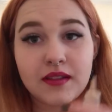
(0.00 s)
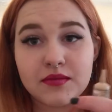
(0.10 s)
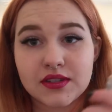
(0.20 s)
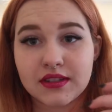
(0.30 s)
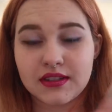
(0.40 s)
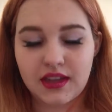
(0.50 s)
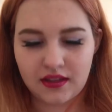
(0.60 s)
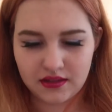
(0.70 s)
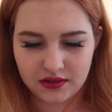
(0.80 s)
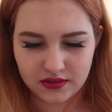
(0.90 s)
just going to take
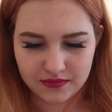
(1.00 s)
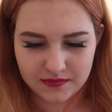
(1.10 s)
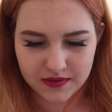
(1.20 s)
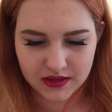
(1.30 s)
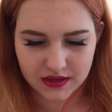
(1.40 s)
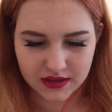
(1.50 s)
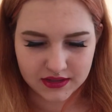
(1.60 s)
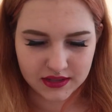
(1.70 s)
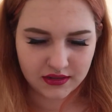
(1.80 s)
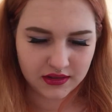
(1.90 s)
a little of the
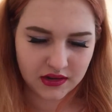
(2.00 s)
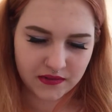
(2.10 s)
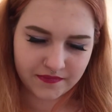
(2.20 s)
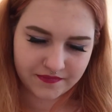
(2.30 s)
concealer,